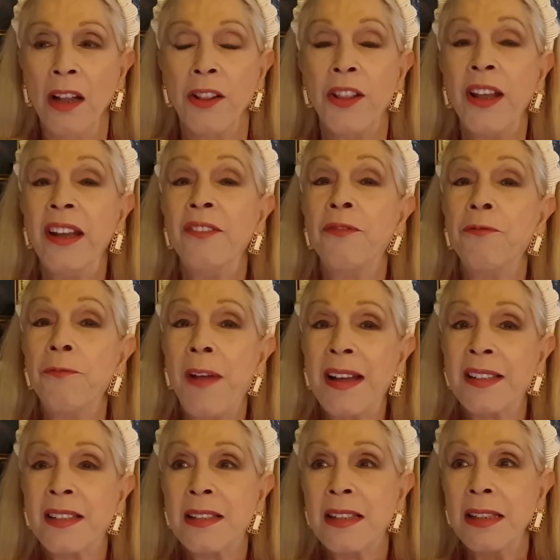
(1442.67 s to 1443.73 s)
they
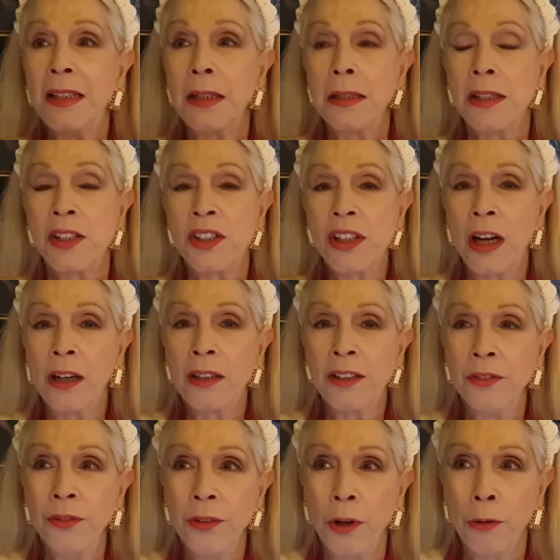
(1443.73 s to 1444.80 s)
vested
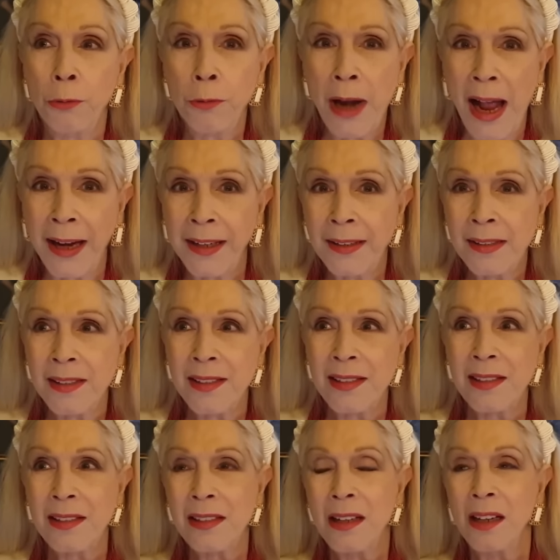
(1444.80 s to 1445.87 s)
certain
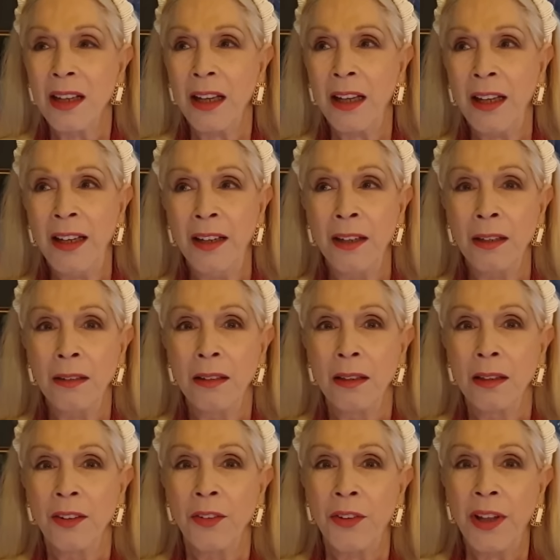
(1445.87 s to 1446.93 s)
rights in
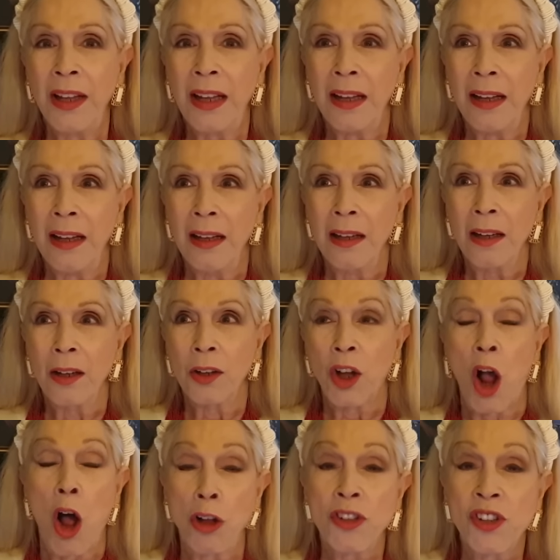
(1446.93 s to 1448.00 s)
the
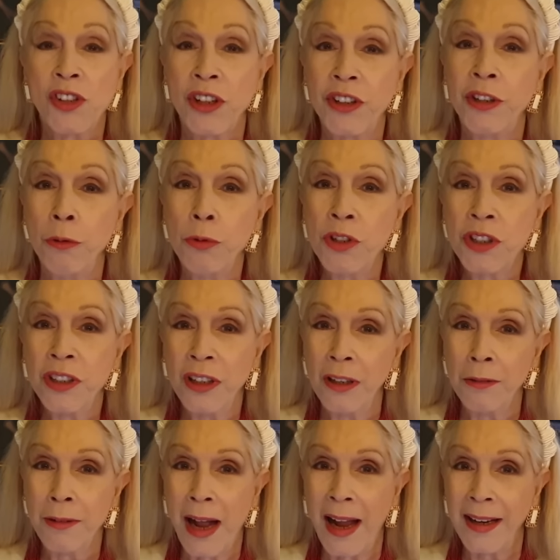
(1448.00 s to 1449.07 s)
constitutional
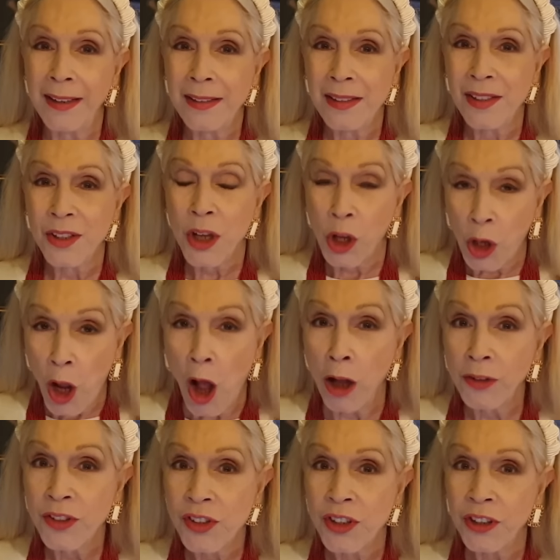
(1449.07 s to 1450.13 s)
rights.
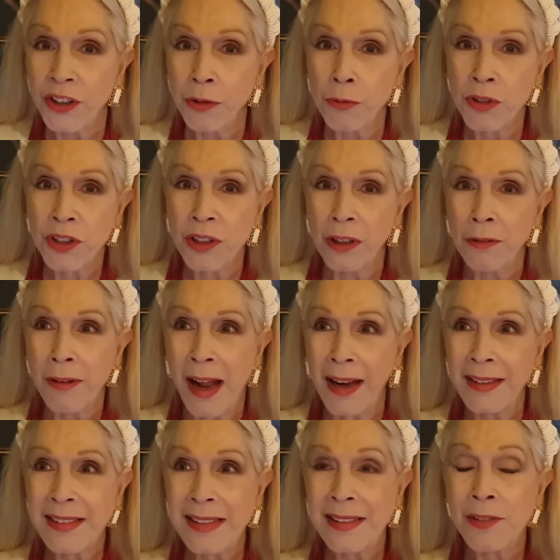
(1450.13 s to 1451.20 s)
Constitutional
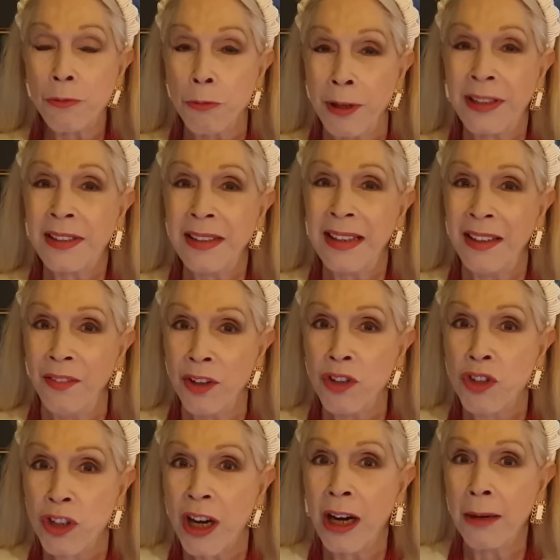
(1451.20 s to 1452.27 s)
rights, it's written in the
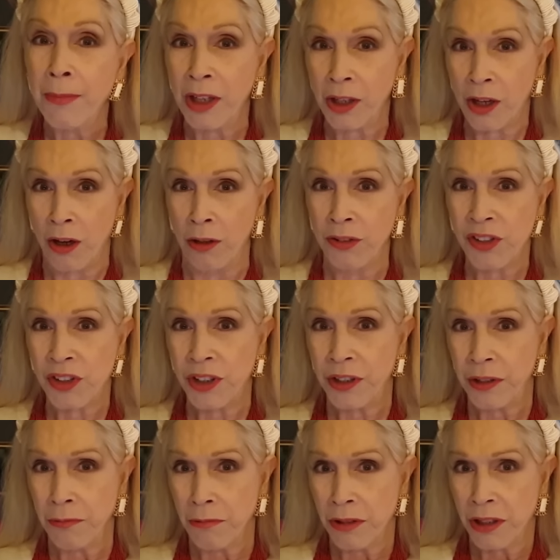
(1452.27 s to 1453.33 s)
German
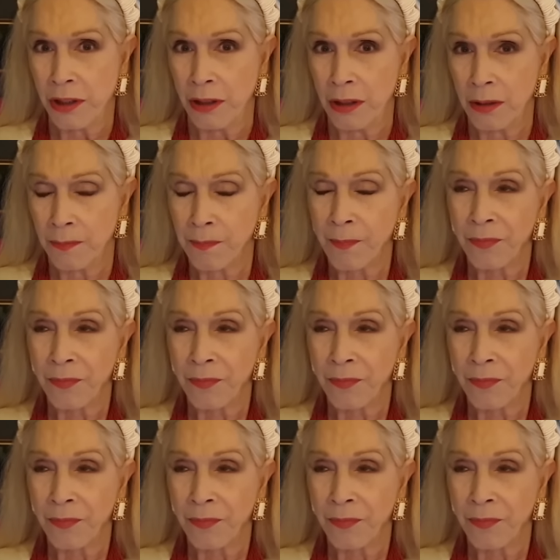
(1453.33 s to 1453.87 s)
constitution,